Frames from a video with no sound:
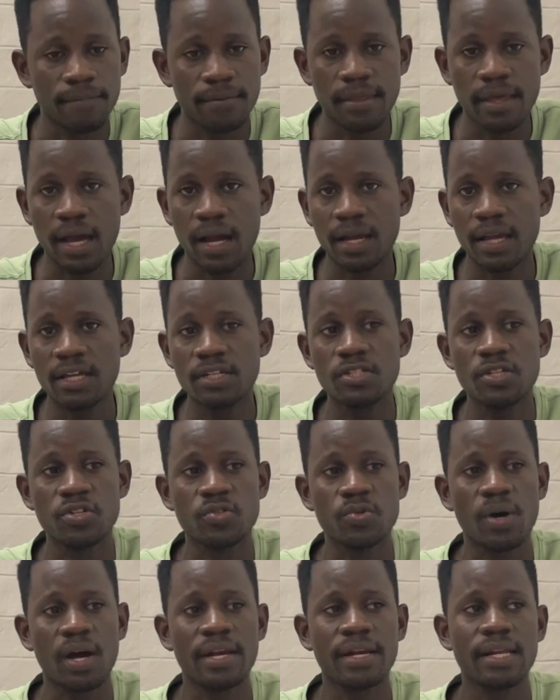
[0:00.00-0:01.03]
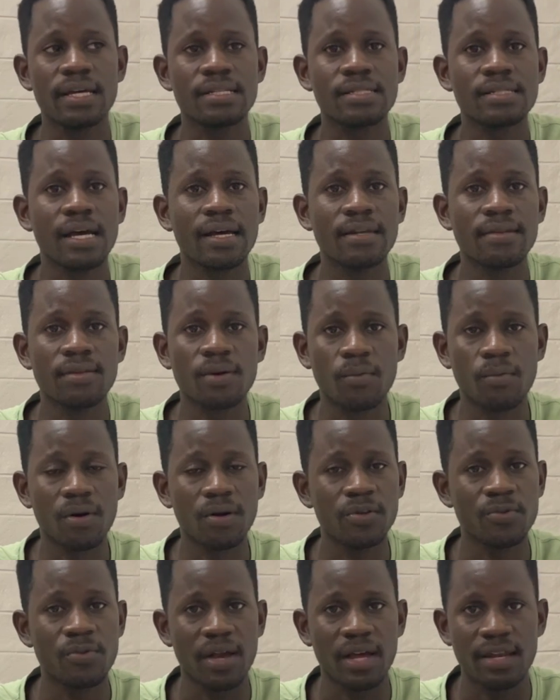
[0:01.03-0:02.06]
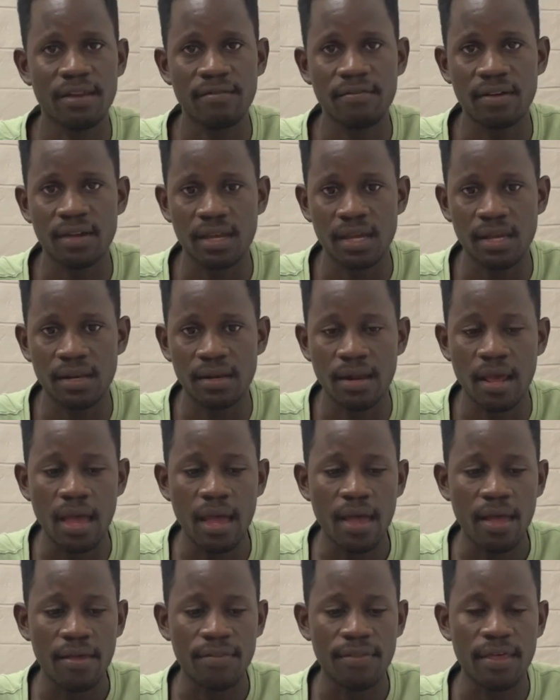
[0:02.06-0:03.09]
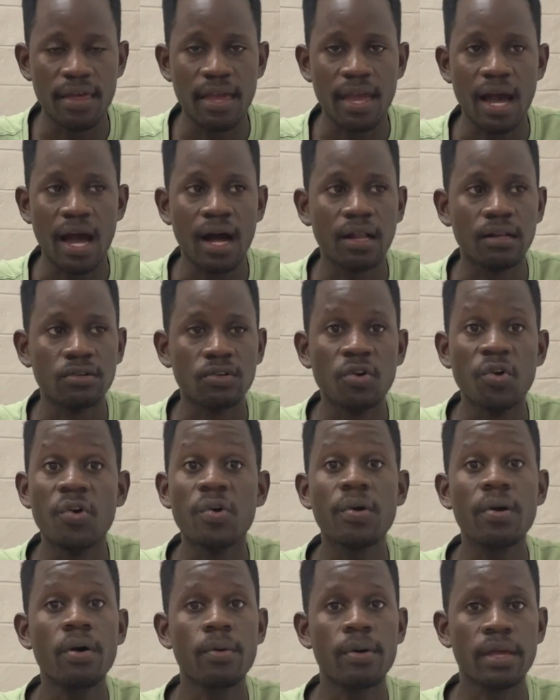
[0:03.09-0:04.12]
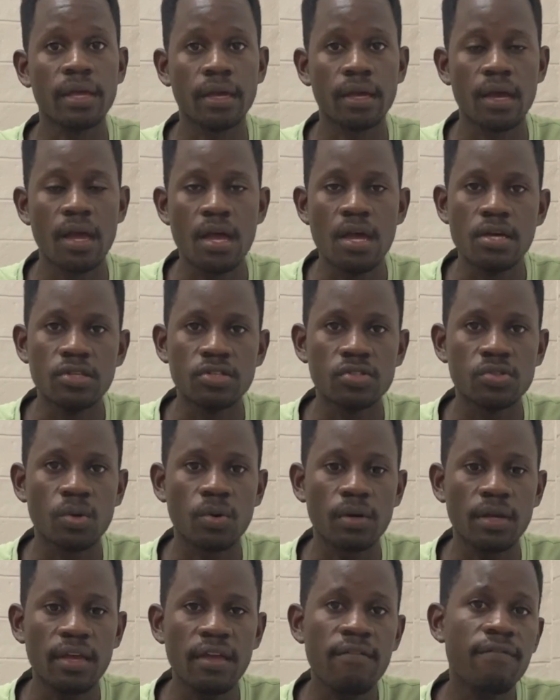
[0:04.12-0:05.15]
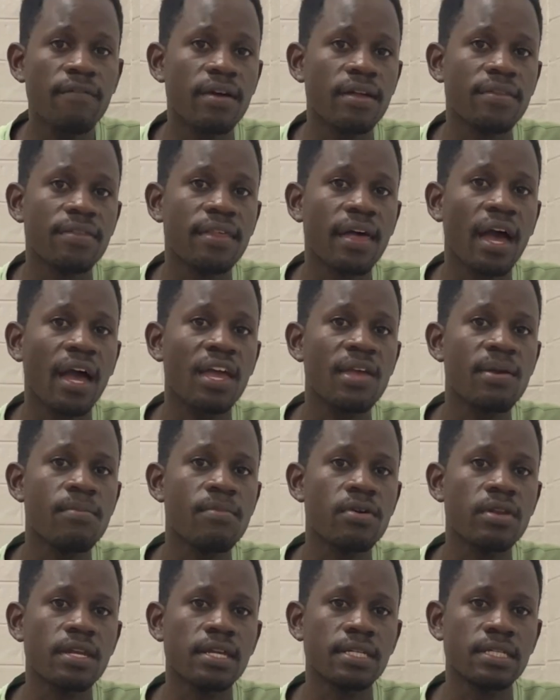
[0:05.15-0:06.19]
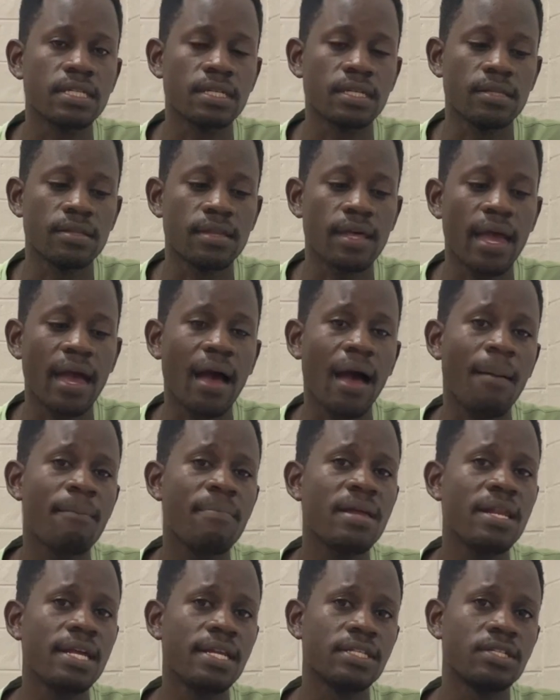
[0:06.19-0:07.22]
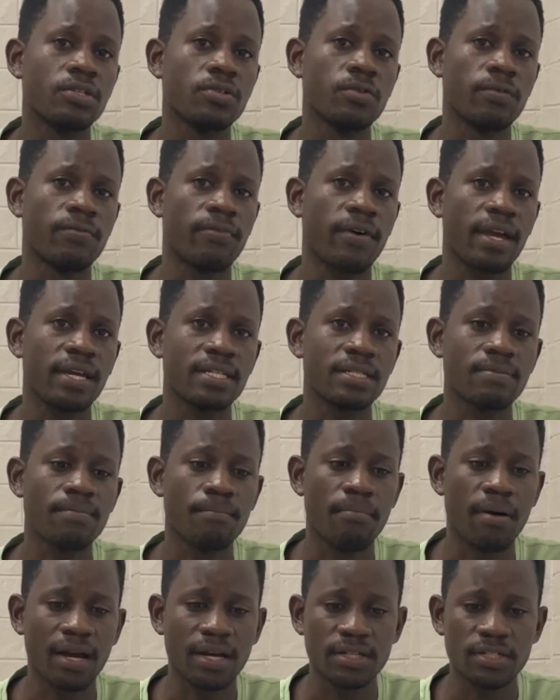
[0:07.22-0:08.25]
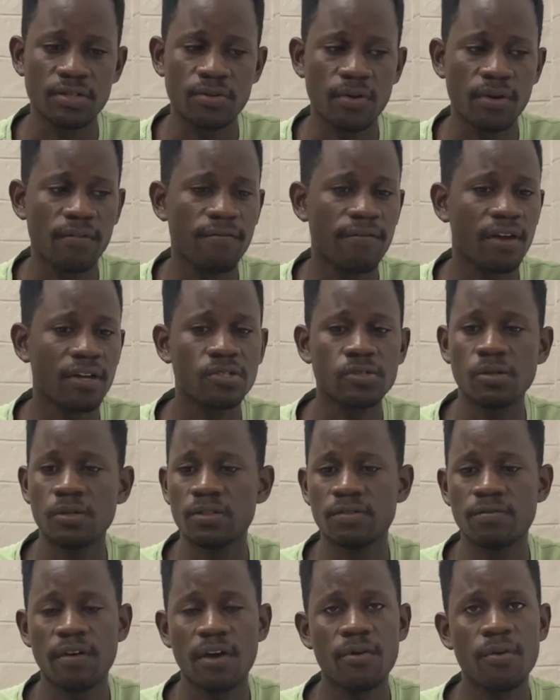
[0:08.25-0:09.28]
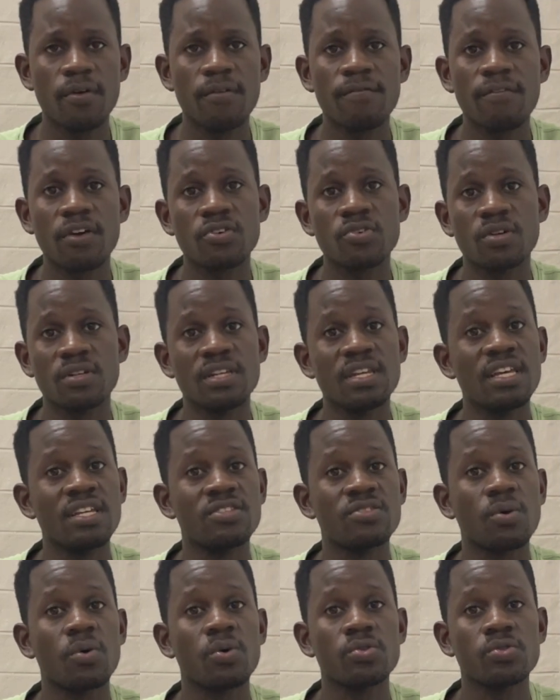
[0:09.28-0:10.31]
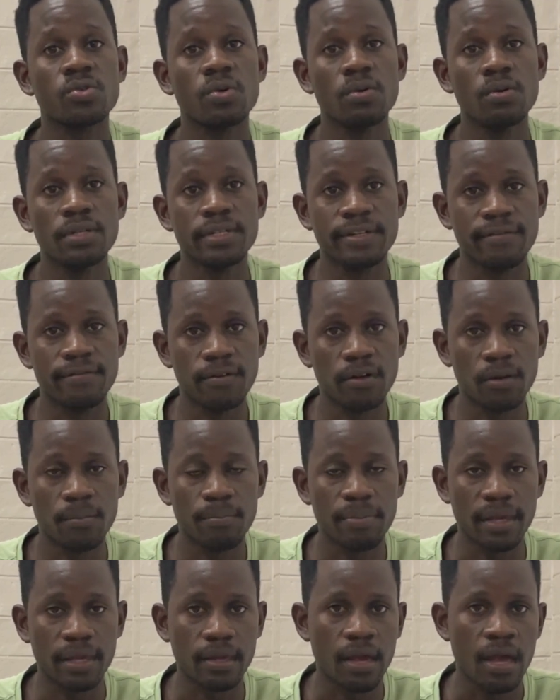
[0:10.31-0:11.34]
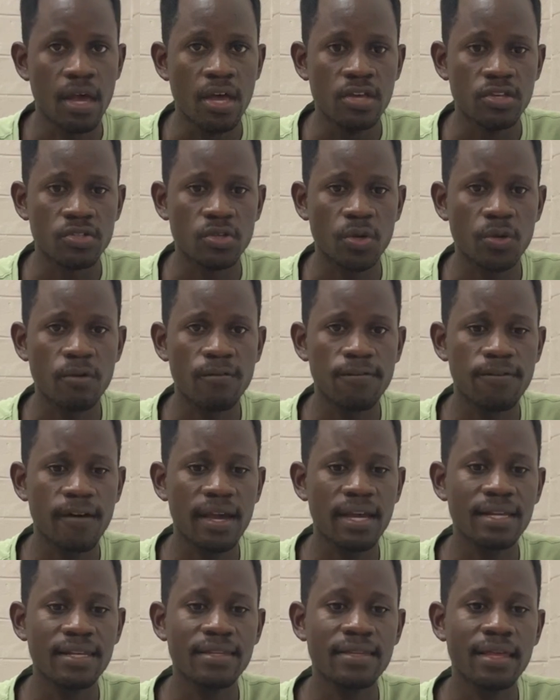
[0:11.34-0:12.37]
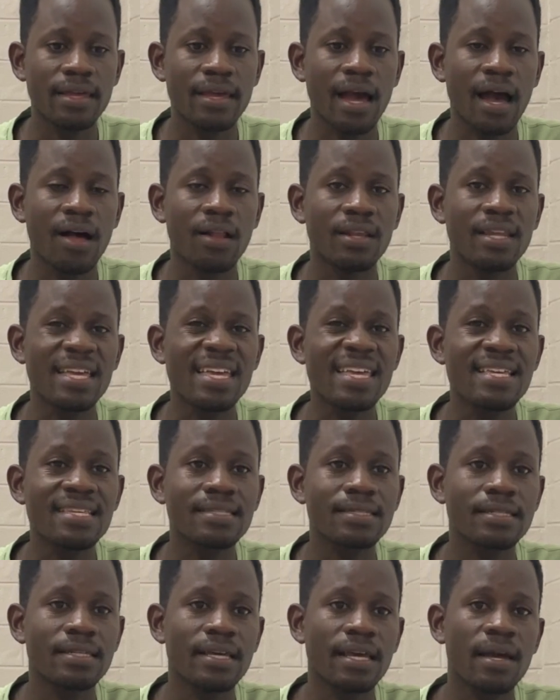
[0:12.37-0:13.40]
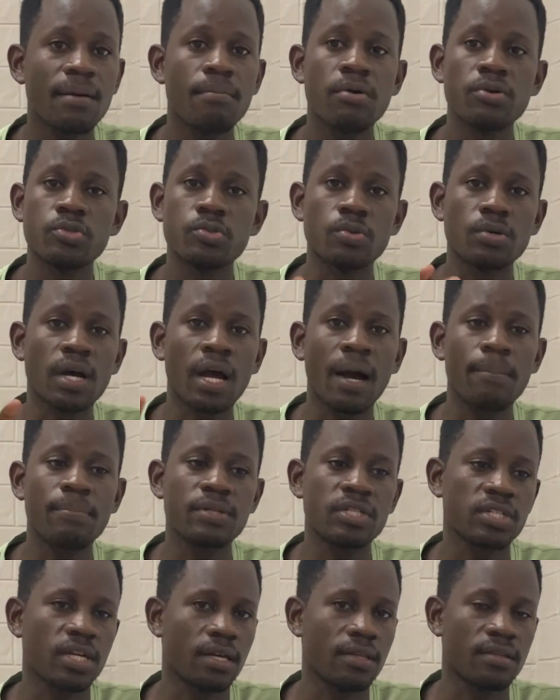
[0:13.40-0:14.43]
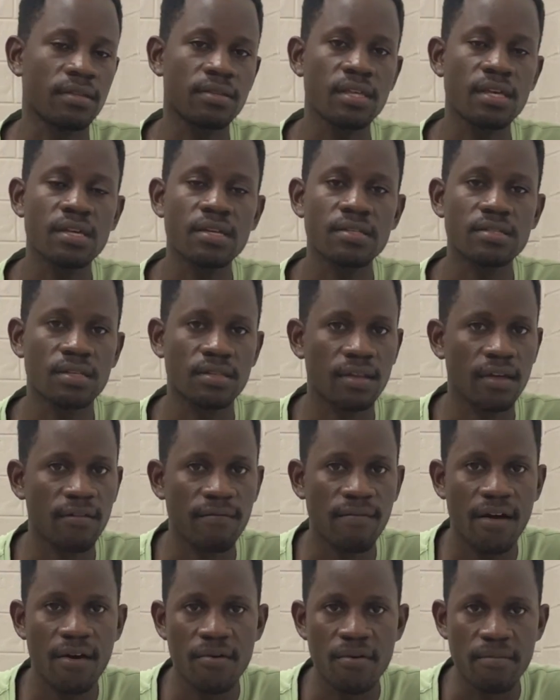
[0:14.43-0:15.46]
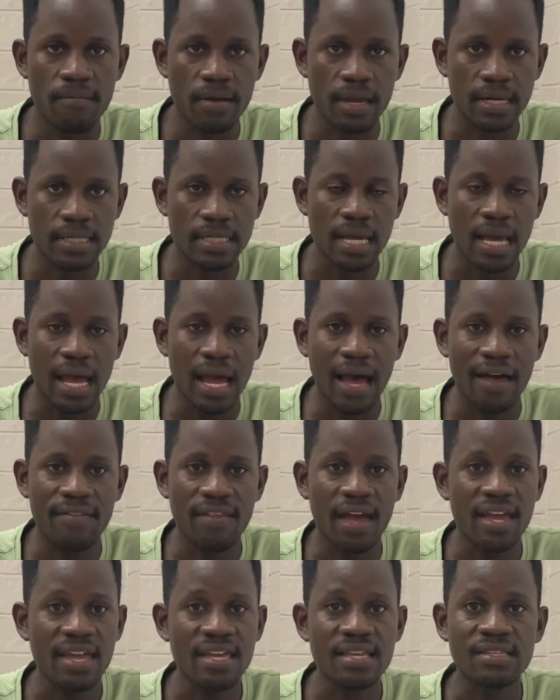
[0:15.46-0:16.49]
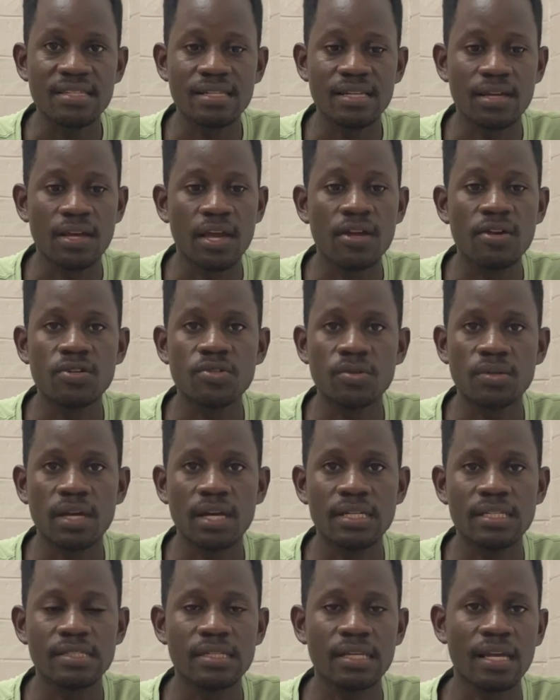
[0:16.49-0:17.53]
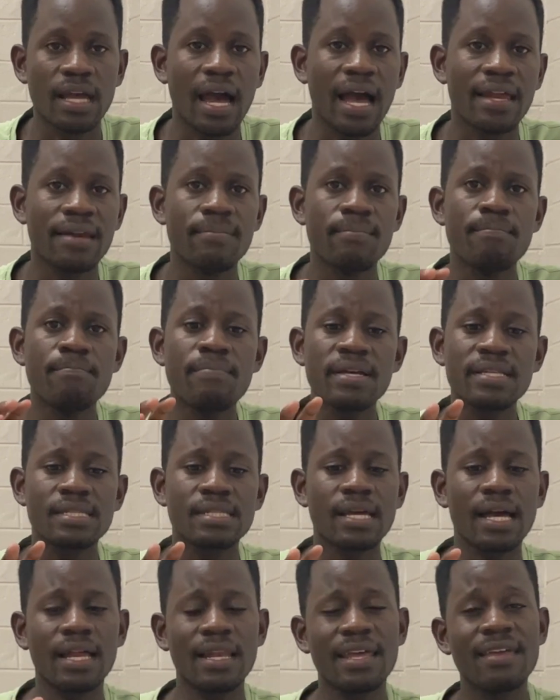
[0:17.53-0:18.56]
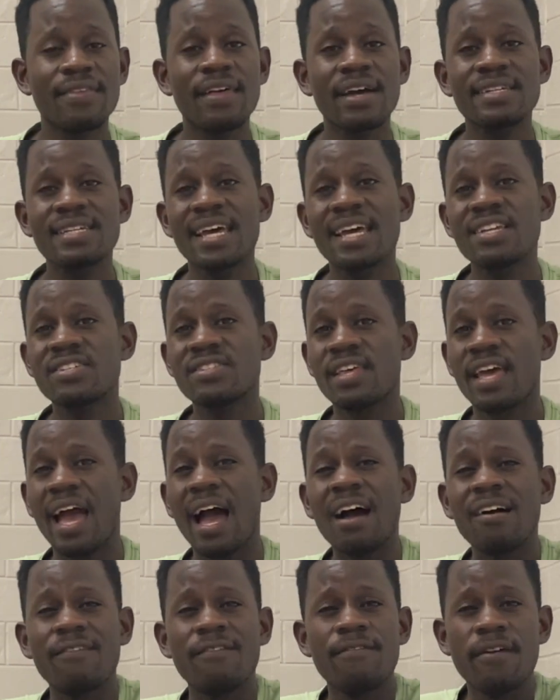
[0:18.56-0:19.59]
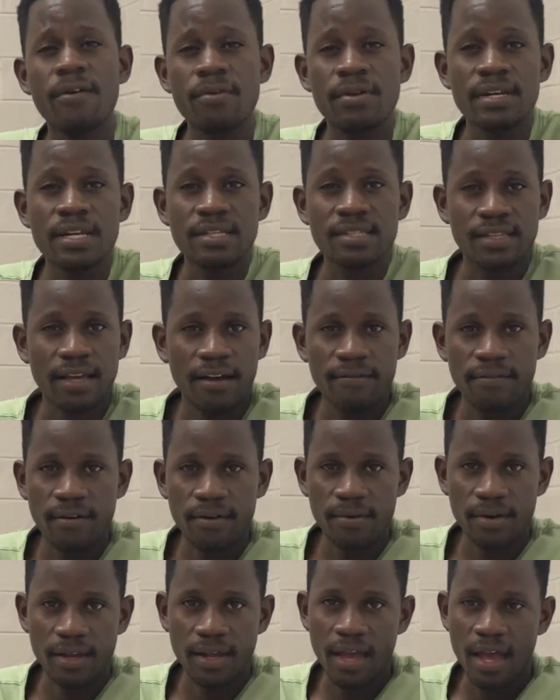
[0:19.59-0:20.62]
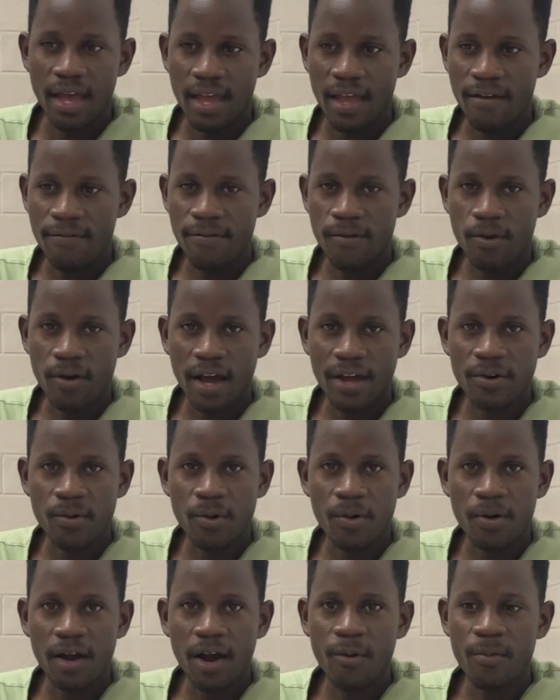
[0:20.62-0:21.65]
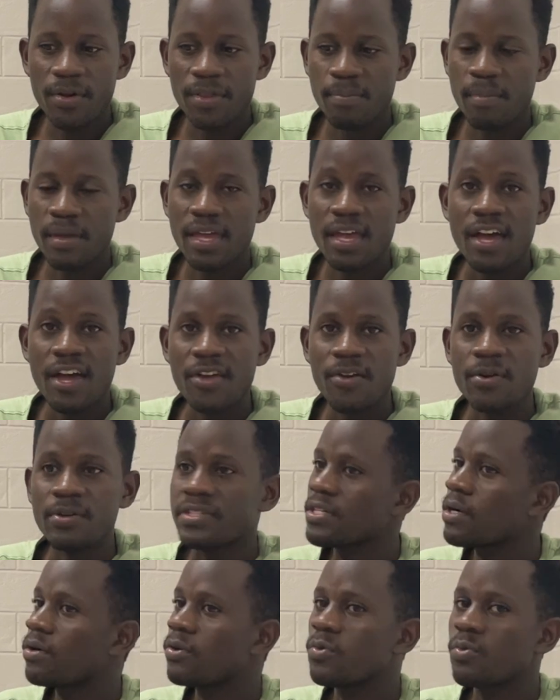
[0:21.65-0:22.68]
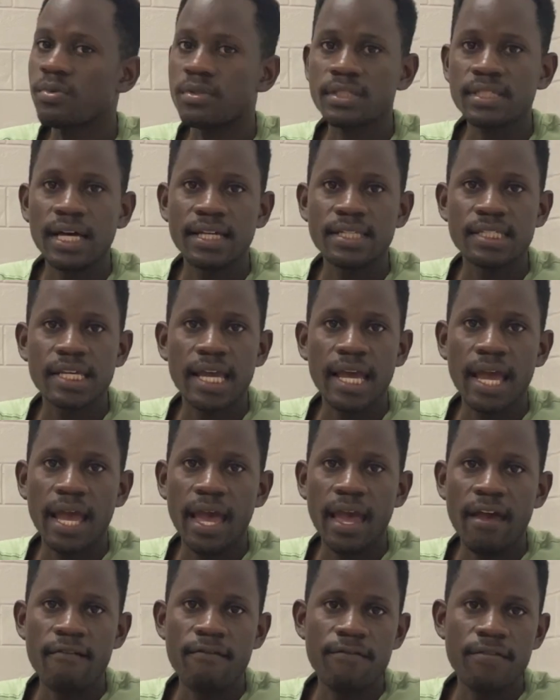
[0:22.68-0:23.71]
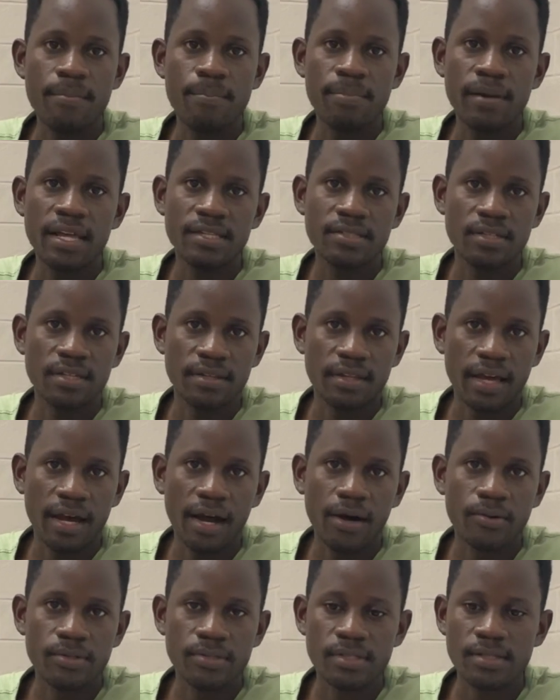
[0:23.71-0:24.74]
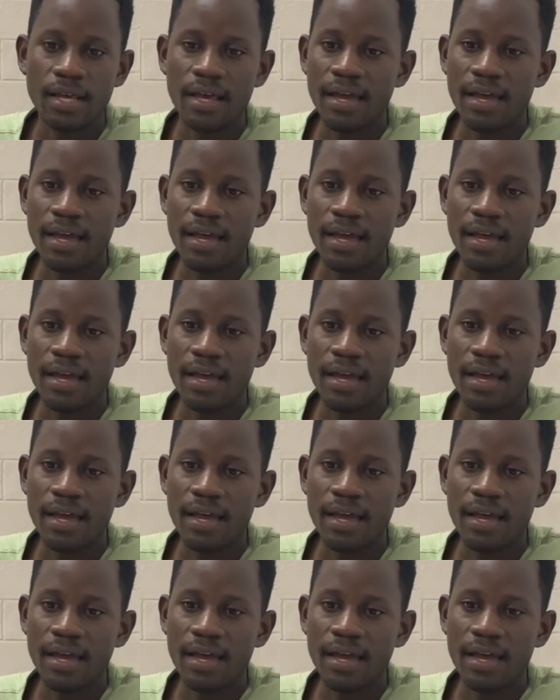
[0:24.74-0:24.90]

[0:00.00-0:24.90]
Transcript: They are getting to understand the world we are living in. They are growing. So even their immunity, their ability to fight bacterial infections, viral infection is also developing. So you find they are easily able to capture things in the environment, and they're easily going to get sick. And basically, at that age, they are very discovering. If you can concur with me, your child will touch every place in the house.